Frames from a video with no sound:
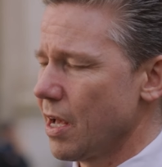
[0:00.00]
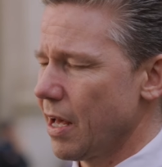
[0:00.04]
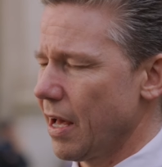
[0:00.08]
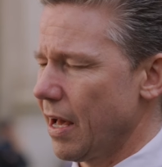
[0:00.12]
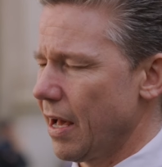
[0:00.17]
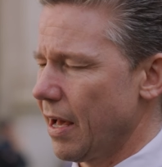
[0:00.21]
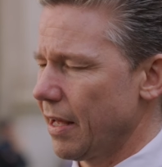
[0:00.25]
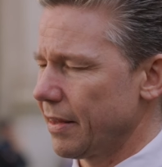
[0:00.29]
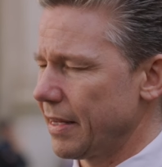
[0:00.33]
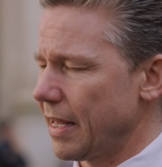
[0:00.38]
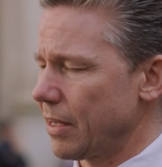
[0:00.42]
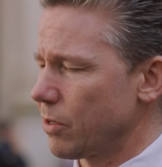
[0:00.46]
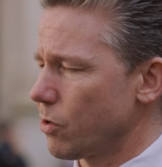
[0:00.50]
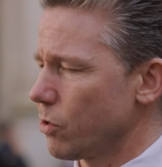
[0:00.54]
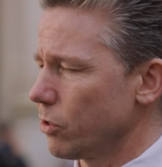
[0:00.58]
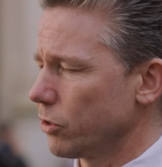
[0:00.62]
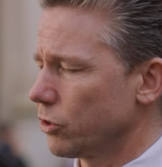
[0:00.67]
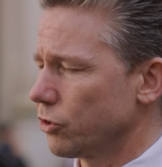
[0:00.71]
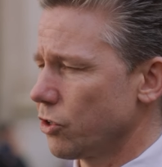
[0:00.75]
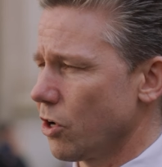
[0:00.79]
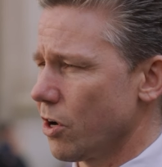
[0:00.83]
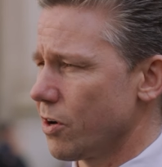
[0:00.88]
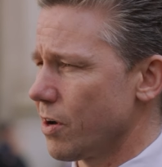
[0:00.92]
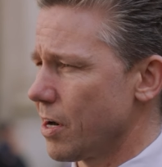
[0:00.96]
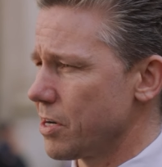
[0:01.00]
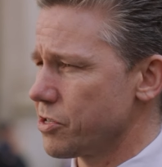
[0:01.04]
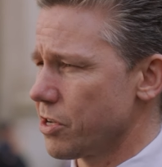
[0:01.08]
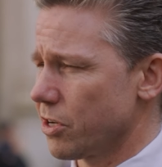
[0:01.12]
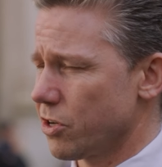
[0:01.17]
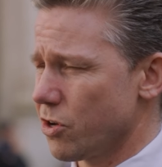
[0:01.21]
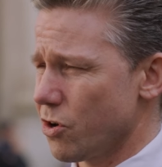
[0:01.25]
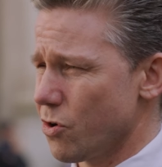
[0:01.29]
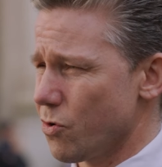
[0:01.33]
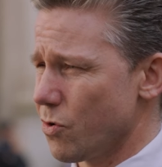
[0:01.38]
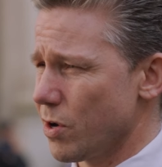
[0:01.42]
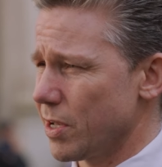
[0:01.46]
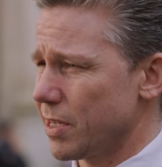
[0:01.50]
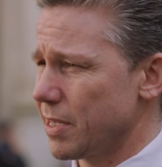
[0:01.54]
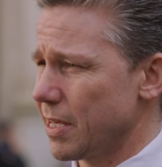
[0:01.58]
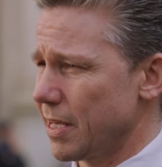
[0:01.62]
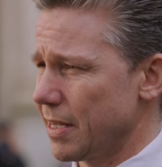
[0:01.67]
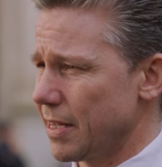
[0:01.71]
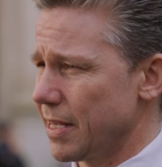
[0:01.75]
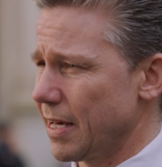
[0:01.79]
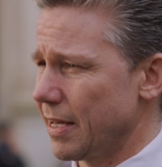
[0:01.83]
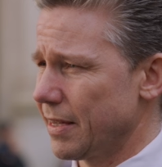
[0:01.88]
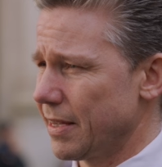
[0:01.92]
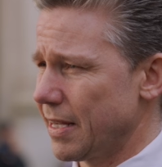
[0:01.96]
that concern our
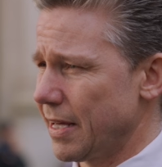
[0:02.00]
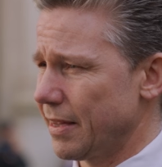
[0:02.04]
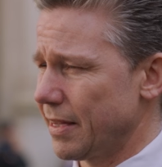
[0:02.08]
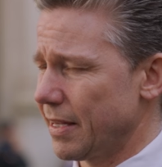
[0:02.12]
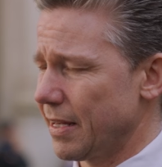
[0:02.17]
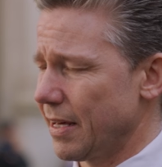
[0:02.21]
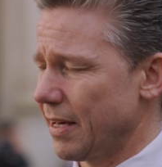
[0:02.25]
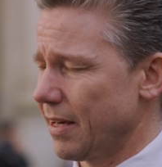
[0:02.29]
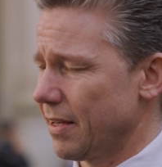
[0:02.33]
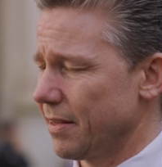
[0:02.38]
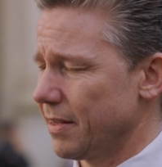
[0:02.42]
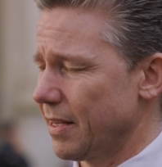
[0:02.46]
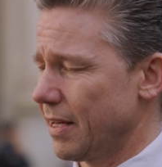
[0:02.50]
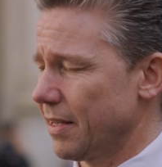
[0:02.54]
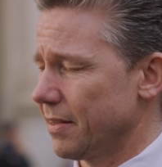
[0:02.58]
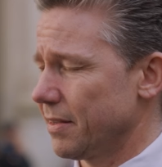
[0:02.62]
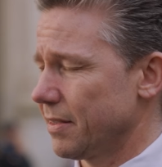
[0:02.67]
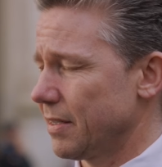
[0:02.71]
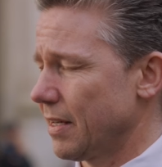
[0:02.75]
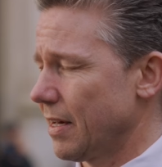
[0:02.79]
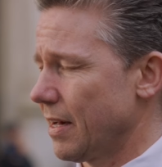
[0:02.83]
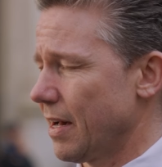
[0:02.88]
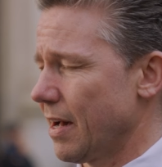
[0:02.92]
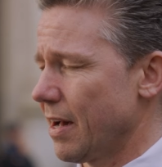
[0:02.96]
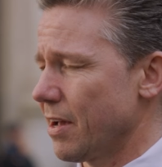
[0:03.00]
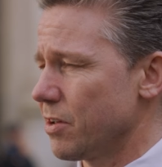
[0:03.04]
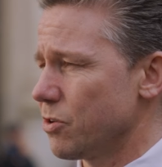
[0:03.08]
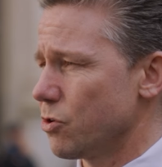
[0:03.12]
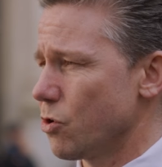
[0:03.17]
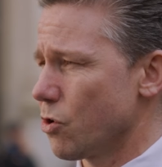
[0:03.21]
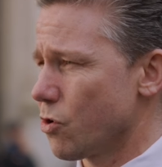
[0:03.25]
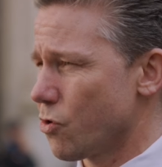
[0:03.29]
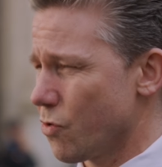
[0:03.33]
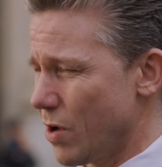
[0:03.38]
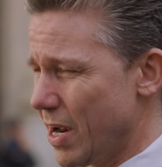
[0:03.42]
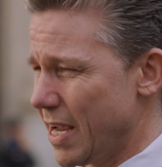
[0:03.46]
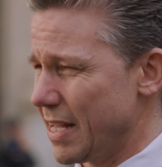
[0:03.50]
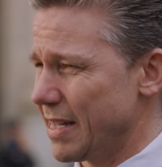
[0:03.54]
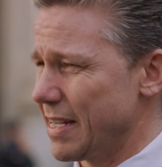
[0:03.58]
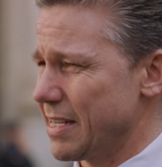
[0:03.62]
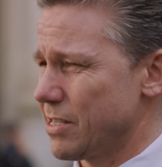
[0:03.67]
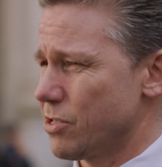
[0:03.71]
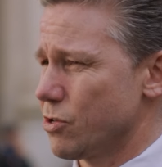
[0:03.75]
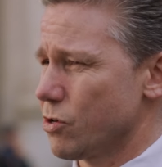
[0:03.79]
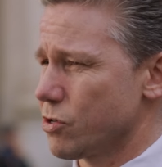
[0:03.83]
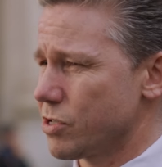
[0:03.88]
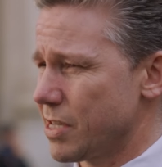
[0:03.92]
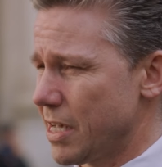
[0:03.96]
security than that Ukraine
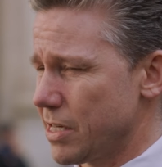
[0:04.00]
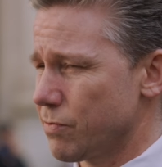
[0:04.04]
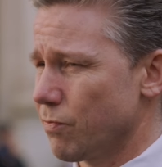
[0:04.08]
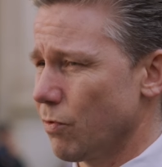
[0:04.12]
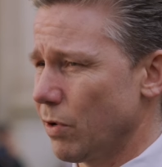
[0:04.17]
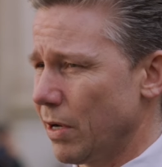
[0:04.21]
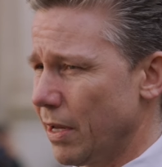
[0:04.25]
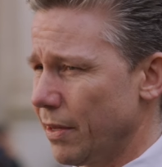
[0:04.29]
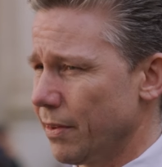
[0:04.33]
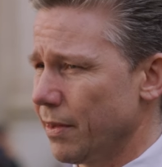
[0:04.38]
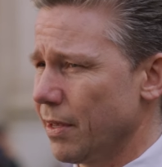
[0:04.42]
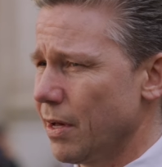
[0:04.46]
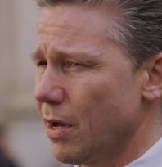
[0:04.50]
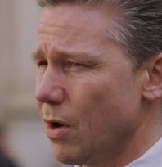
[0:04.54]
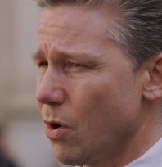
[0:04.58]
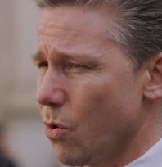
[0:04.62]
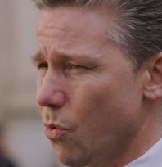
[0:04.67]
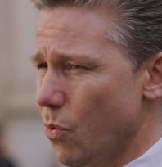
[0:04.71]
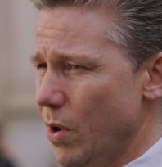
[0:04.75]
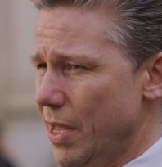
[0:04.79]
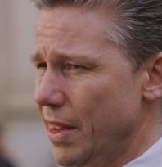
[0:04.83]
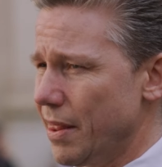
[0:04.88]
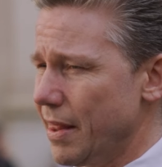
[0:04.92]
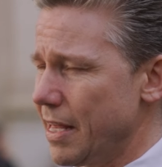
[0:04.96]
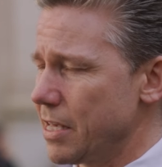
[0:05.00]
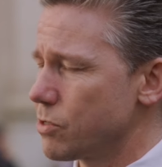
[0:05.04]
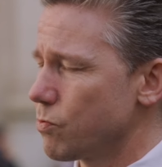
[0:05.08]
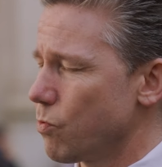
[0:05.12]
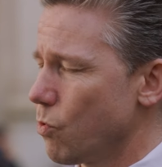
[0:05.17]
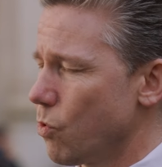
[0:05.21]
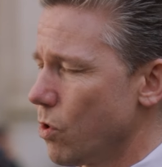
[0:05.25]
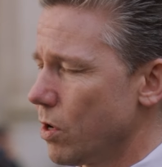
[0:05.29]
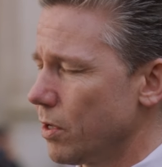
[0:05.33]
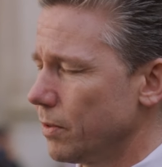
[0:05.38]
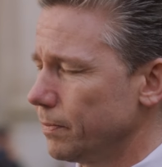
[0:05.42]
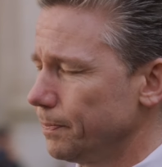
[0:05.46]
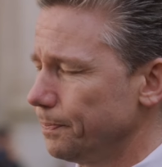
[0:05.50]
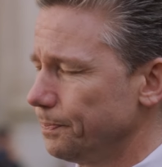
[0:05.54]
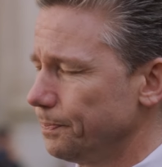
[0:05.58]
is successful and win this war.